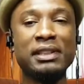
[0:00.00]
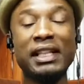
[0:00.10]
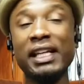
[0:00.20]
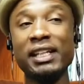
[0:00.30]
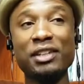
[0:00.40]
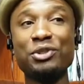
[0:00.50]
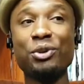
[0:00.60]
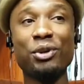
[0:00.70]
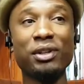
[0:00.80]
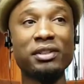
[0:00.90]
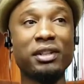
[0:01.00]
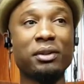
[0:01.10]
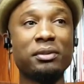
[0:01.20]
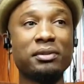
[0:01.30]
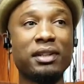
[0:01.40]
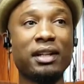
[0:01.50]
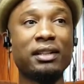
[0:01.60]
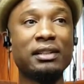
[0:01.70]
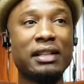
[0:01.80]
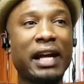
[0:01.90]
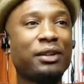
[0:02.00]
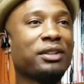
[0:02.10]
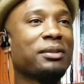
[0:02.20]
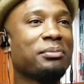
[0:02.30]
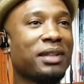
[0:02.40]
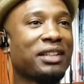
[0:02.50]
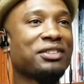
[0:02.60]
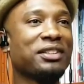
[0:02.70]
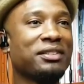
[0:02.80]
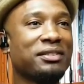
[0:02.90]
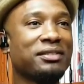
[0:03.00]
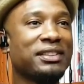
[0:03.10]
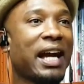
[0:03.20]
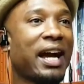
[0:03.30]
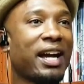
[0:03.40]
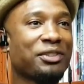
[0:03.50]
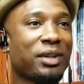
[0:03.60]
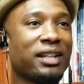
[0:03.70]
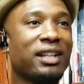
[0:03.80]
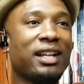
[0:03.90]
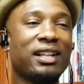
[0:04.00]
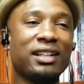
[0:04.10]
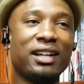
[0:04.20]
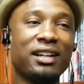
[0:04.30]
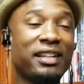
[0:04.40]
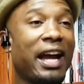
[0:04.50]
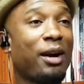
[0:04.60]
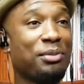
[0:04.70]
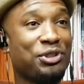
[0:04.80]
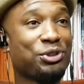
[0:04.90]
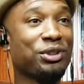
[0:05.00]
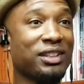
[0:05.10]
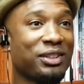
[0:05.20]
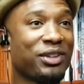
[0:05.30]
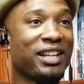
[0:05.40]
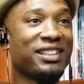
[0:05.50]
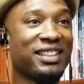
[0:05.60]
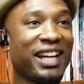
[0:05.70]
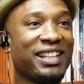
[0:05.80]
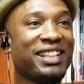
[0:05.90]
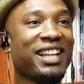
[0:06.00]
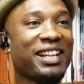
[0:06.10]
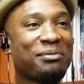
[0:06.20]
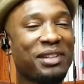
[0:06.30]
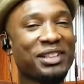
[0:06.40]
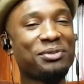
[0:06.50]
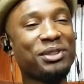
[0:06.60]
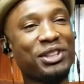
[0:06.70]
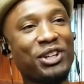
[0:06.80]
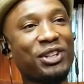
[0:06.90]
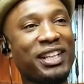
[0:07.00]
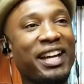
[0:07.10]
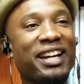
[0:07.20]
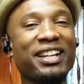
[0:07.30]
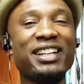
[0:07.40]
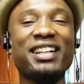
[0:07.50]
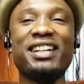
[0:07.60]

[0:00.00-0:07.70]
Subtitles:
leaning toward, lighter complexion guys, right? The Albie Shore look, right? The light complexion with the curly hair.